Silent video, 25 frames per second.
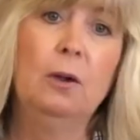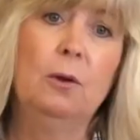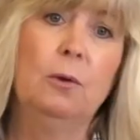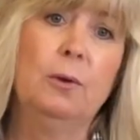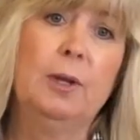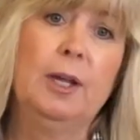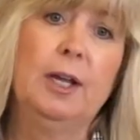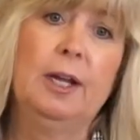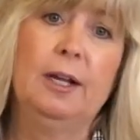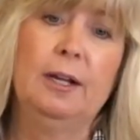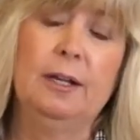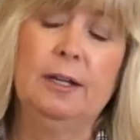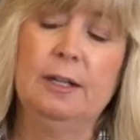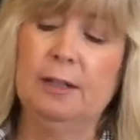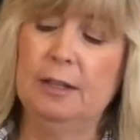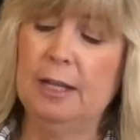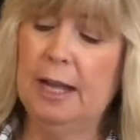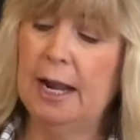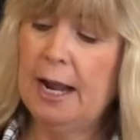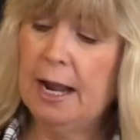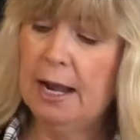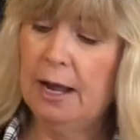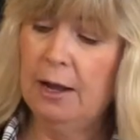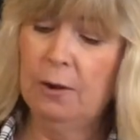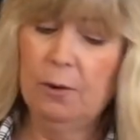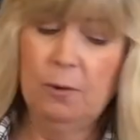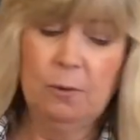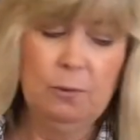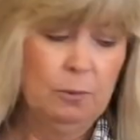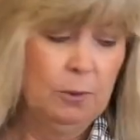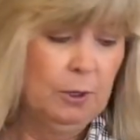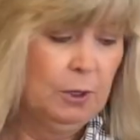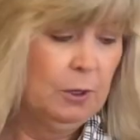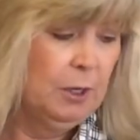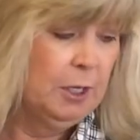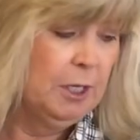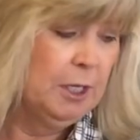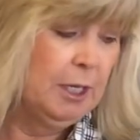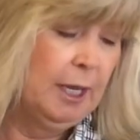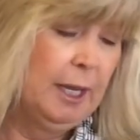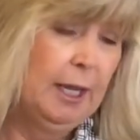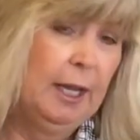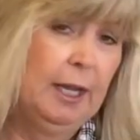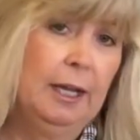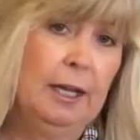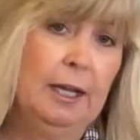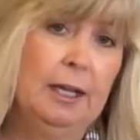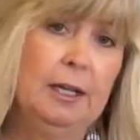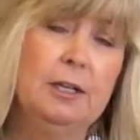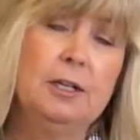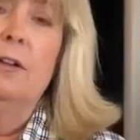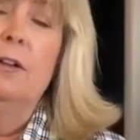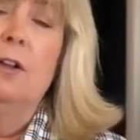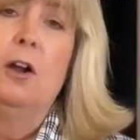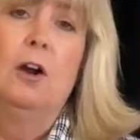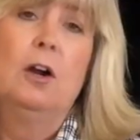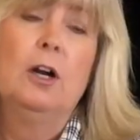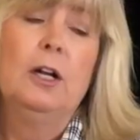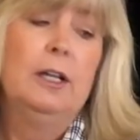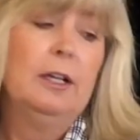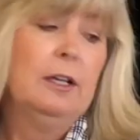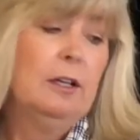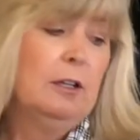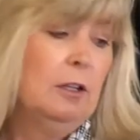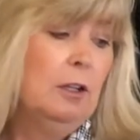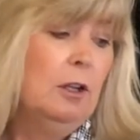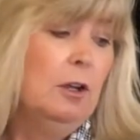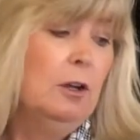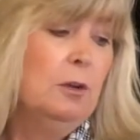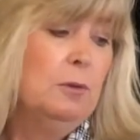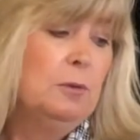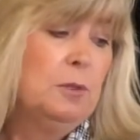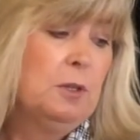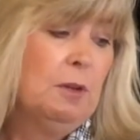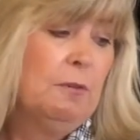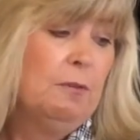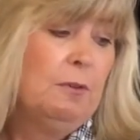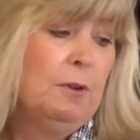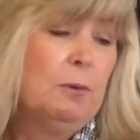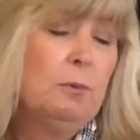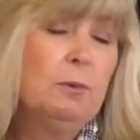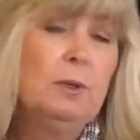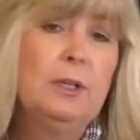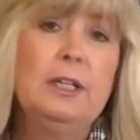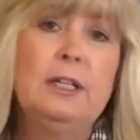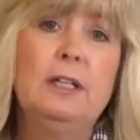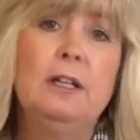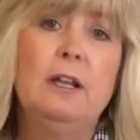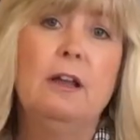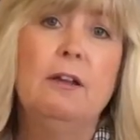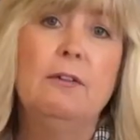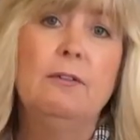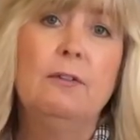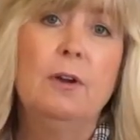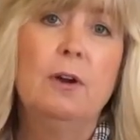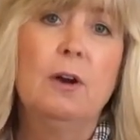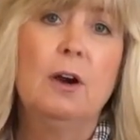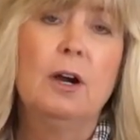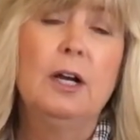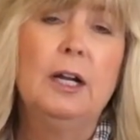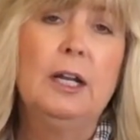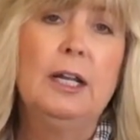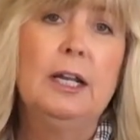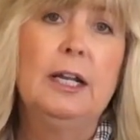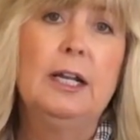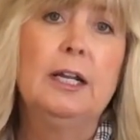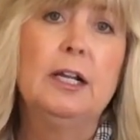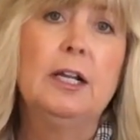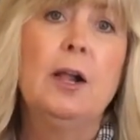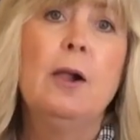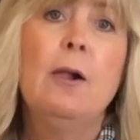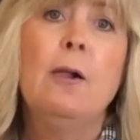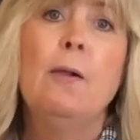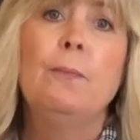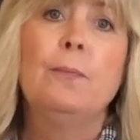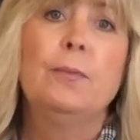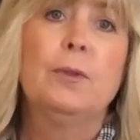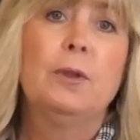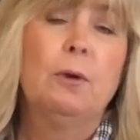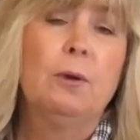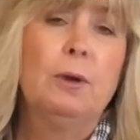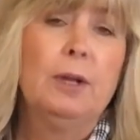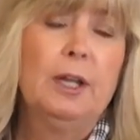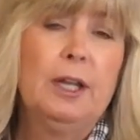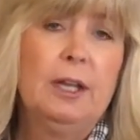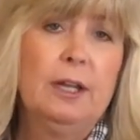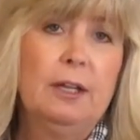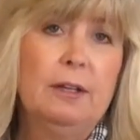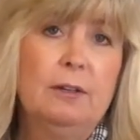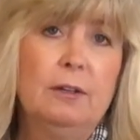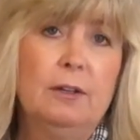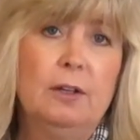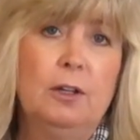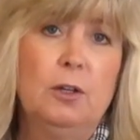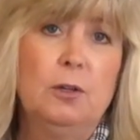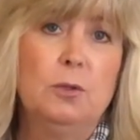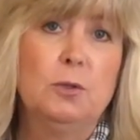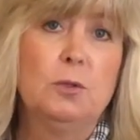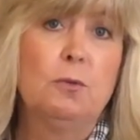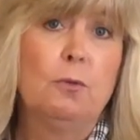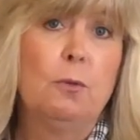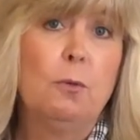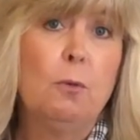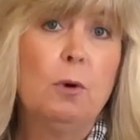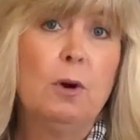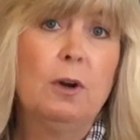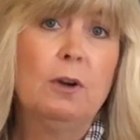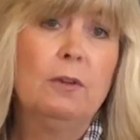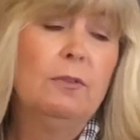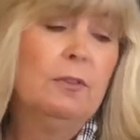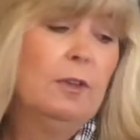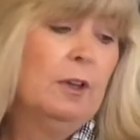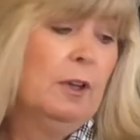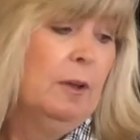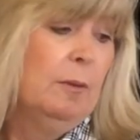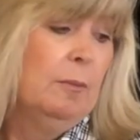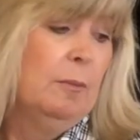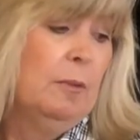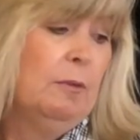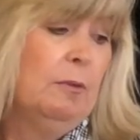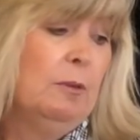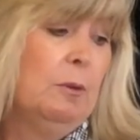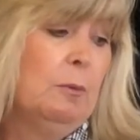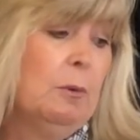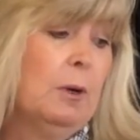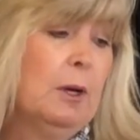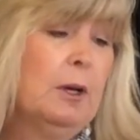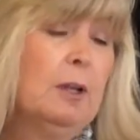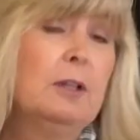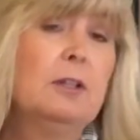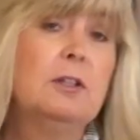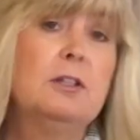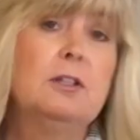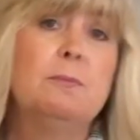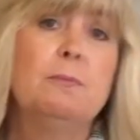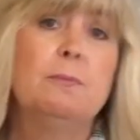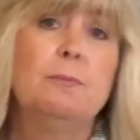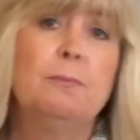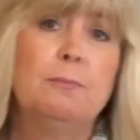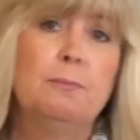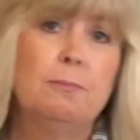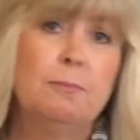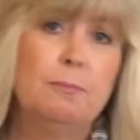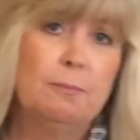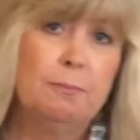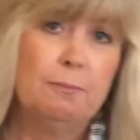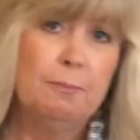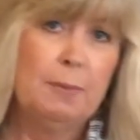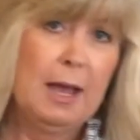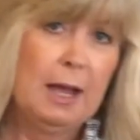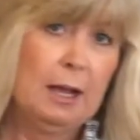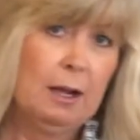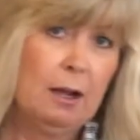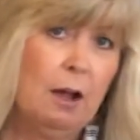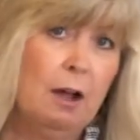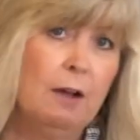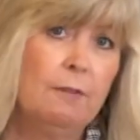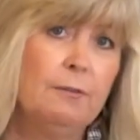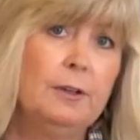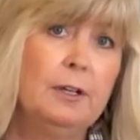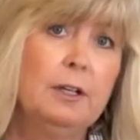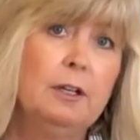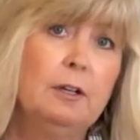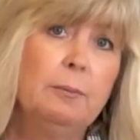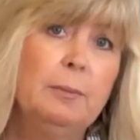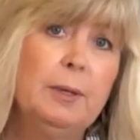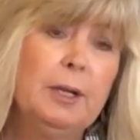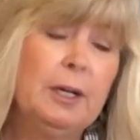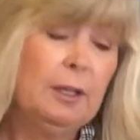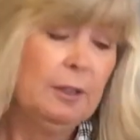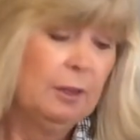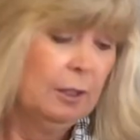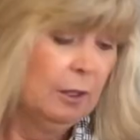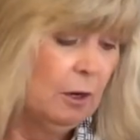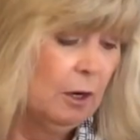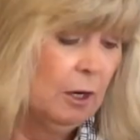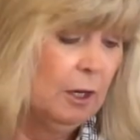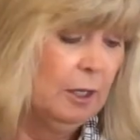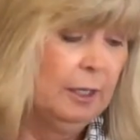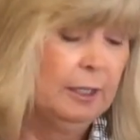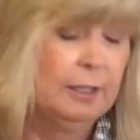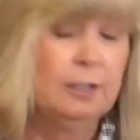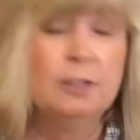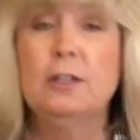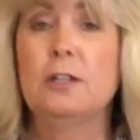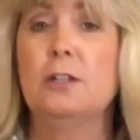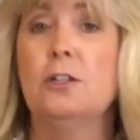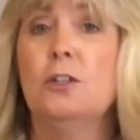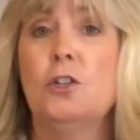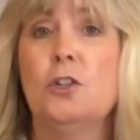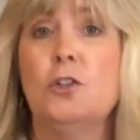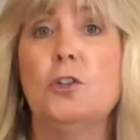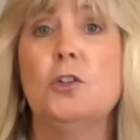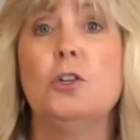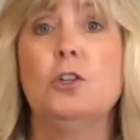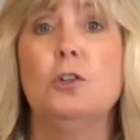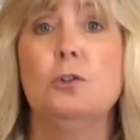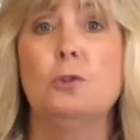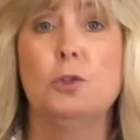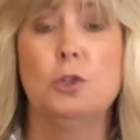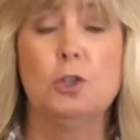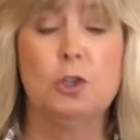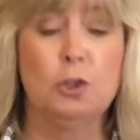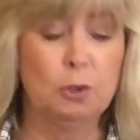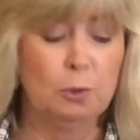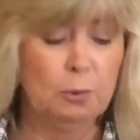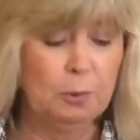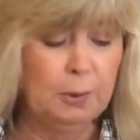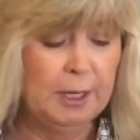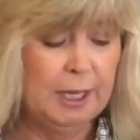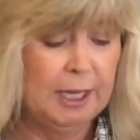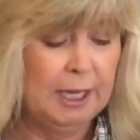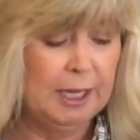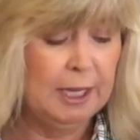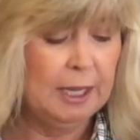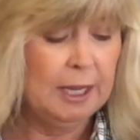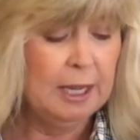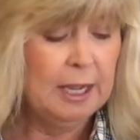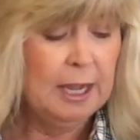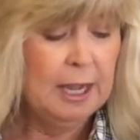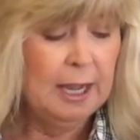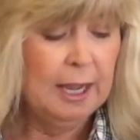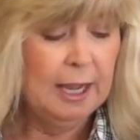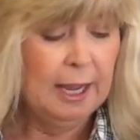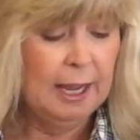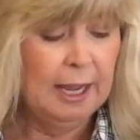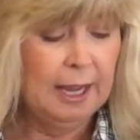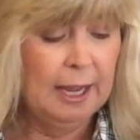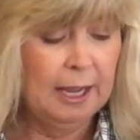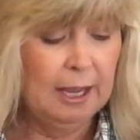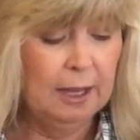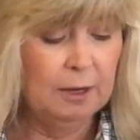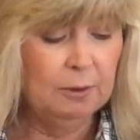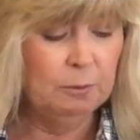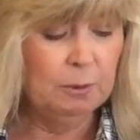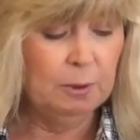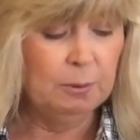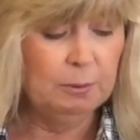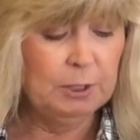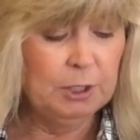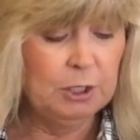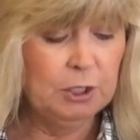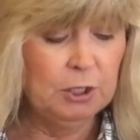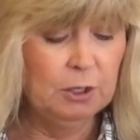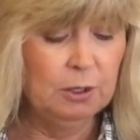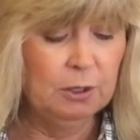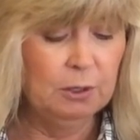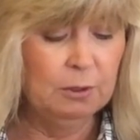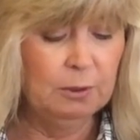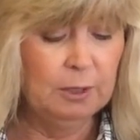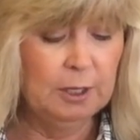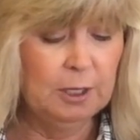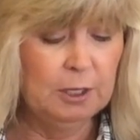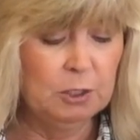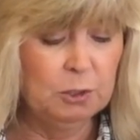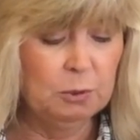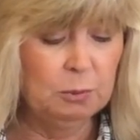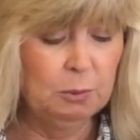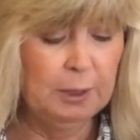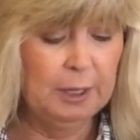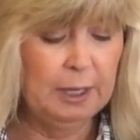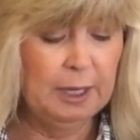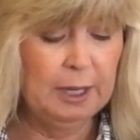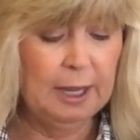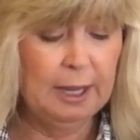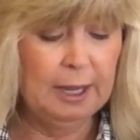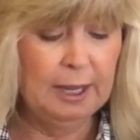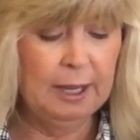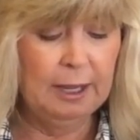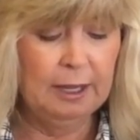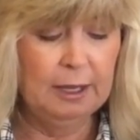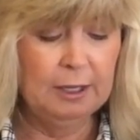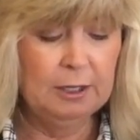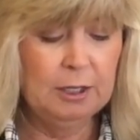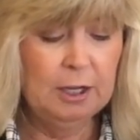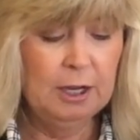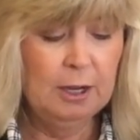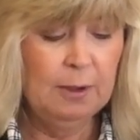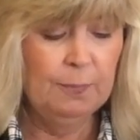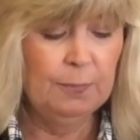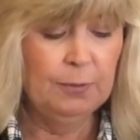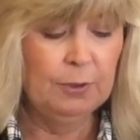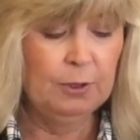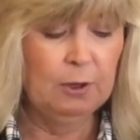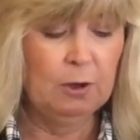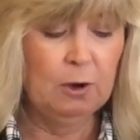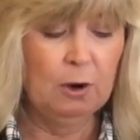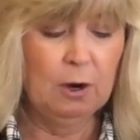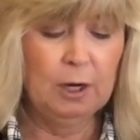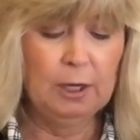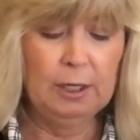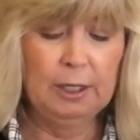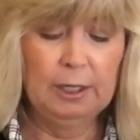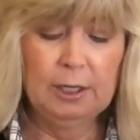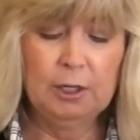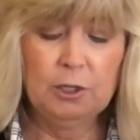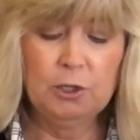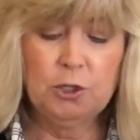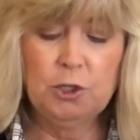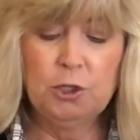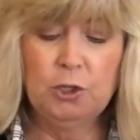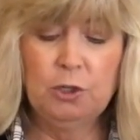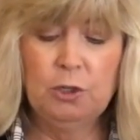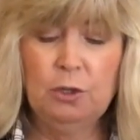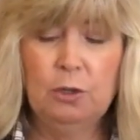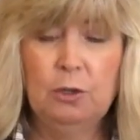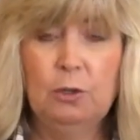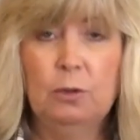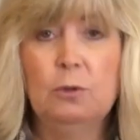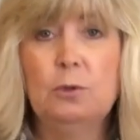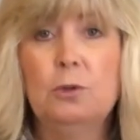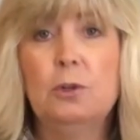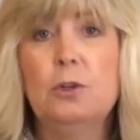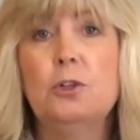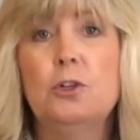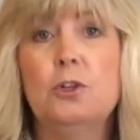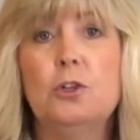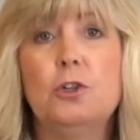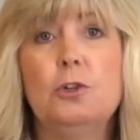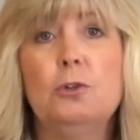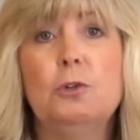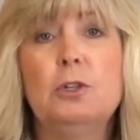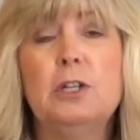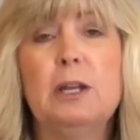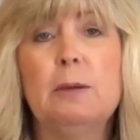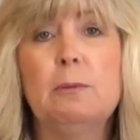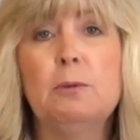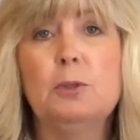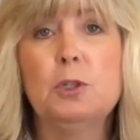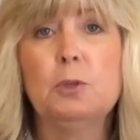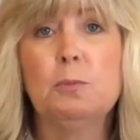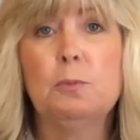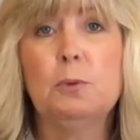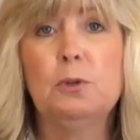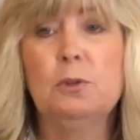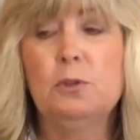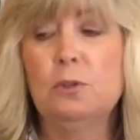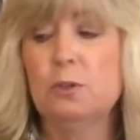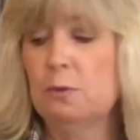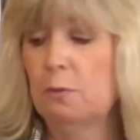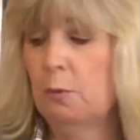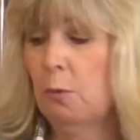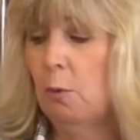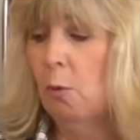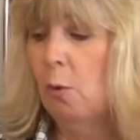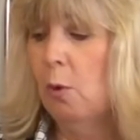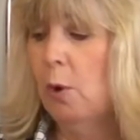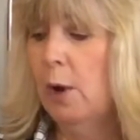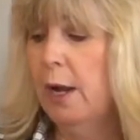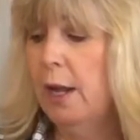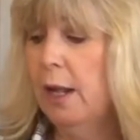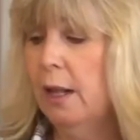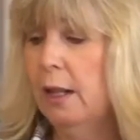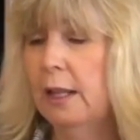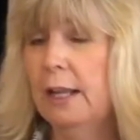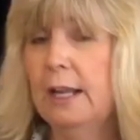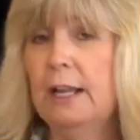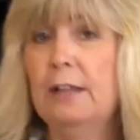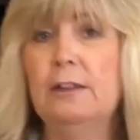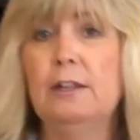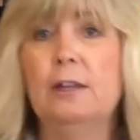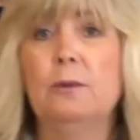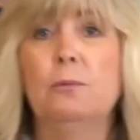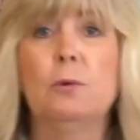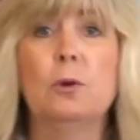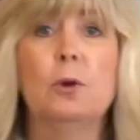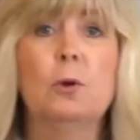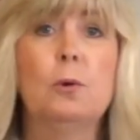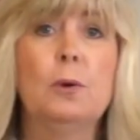Okay, and now we're going to add garlic cloves. If you really love garlic, go ahead and use 4 of them. If you want to back off a little bit on the garlic, then just use 3. And what we do is we add the garlic to 2 tablespoons of oil, and then we're